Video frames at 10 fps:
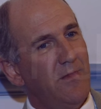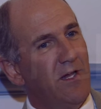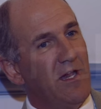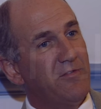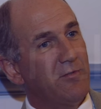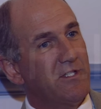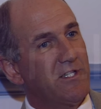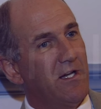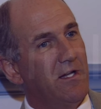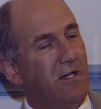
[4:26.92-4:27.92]
And afterwards
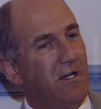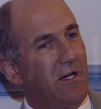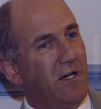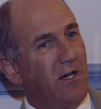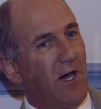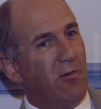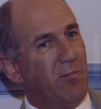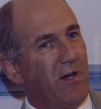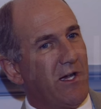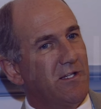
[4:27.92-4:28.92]
I, I went
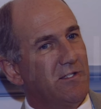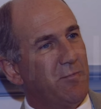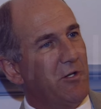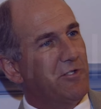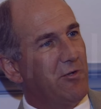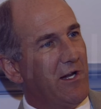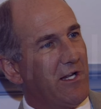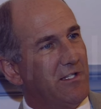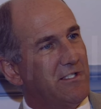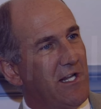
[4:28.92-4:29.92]
back and spoke to
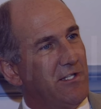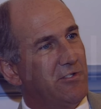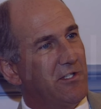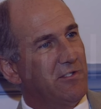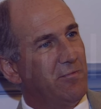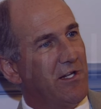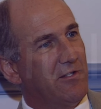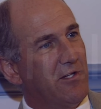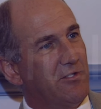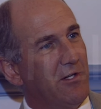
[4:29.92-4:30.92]
Eric and sat in the dressing room and
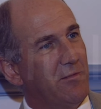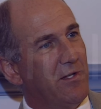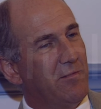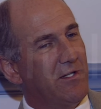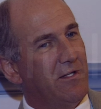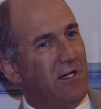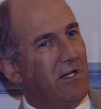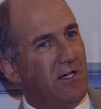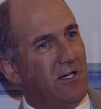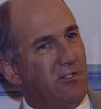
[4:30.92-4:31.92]
had a drink with him.
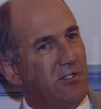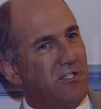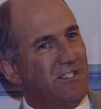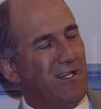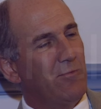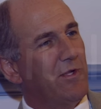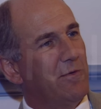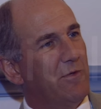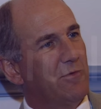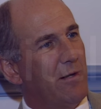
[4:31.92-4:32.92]
And, just to sit with
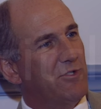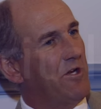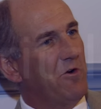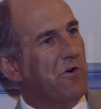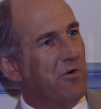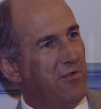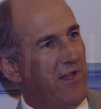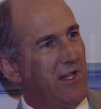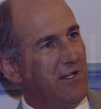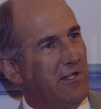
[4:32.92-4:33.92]
him, I was in awe
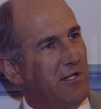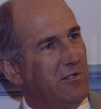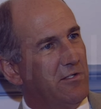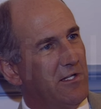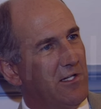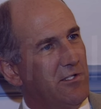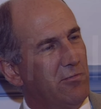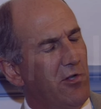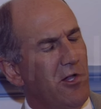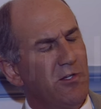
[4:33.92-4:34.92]
then, you know, and
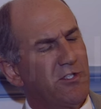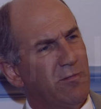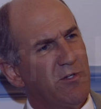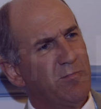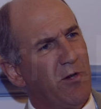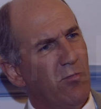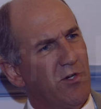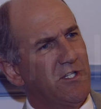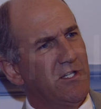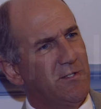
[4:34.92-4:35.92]
you learn so much by
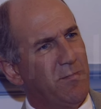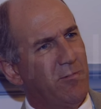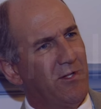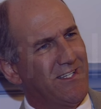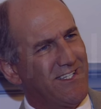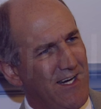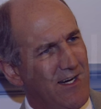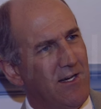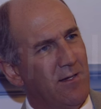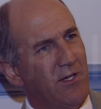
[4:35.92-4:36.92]
watching these people, the
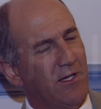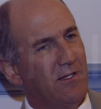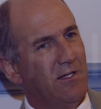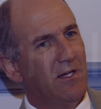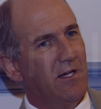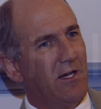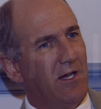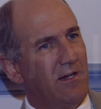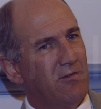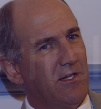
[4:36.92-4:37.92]
timing and,
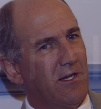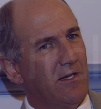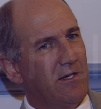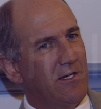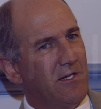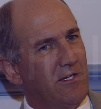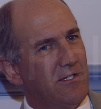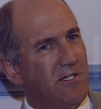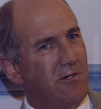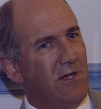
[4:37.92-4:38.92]
and everything.
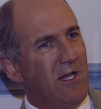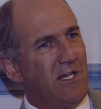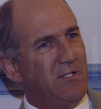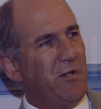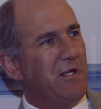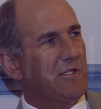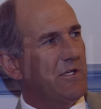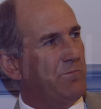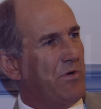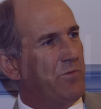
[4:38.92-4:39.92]
So it's been
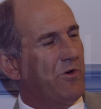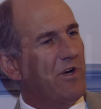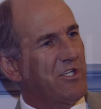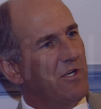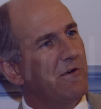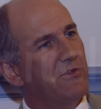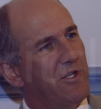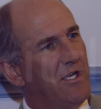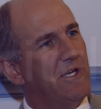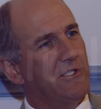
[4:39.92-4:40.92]
a, a progression over the
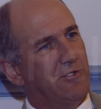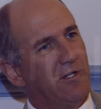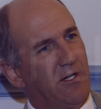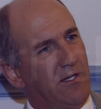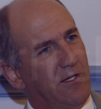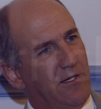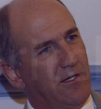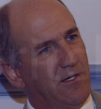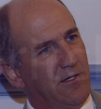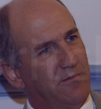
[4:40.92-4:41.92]
years, really,
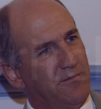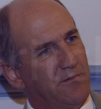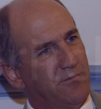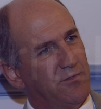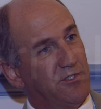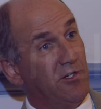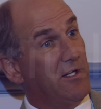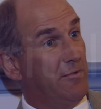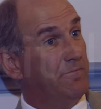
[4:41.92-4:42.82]
of, of, study.